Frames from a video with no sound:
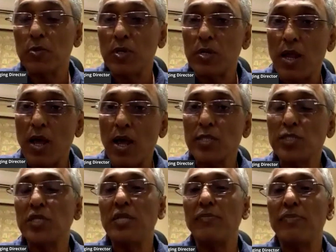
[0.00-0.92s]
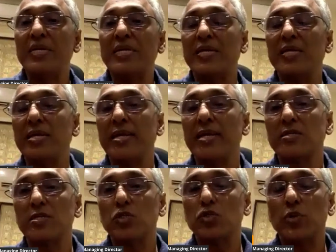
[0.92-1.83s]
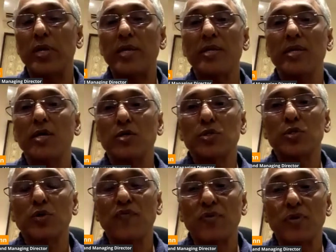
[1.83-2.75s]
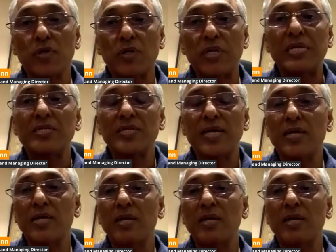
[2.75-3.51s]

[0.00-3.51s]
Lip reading: largely be dedicated to areas of green tech,